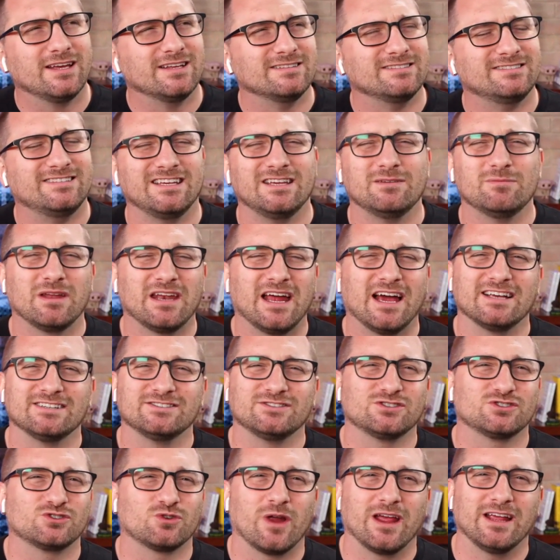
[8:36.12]
demonize
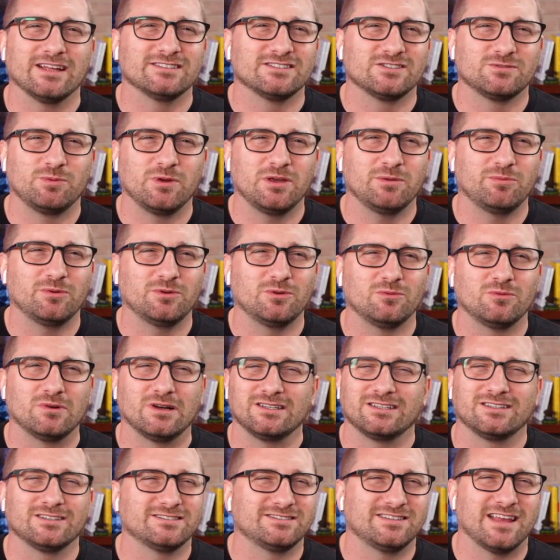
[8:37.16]
trans people.
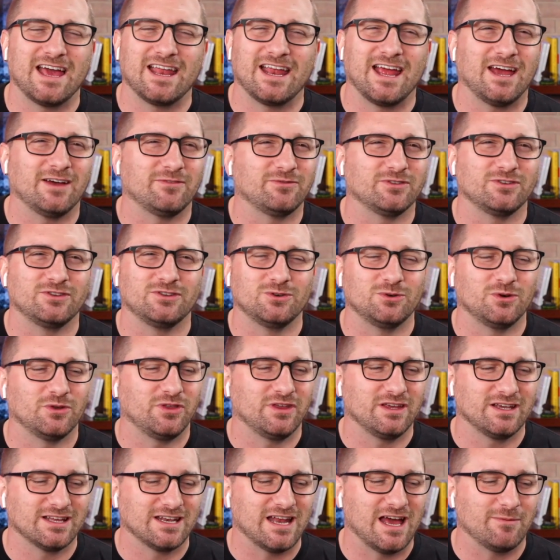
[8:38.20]
What does that have to do with
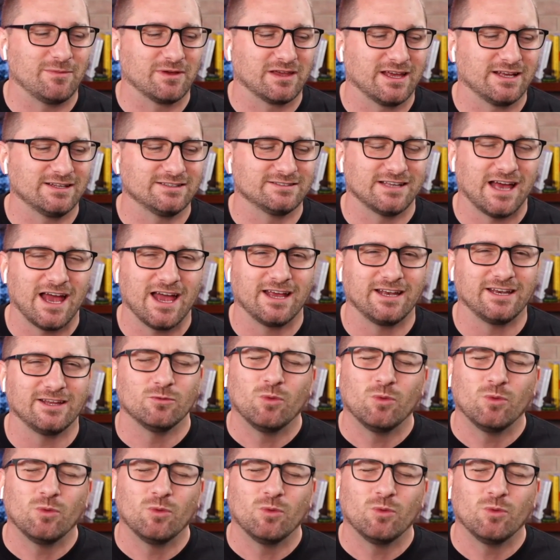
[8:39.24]
economic anxiety?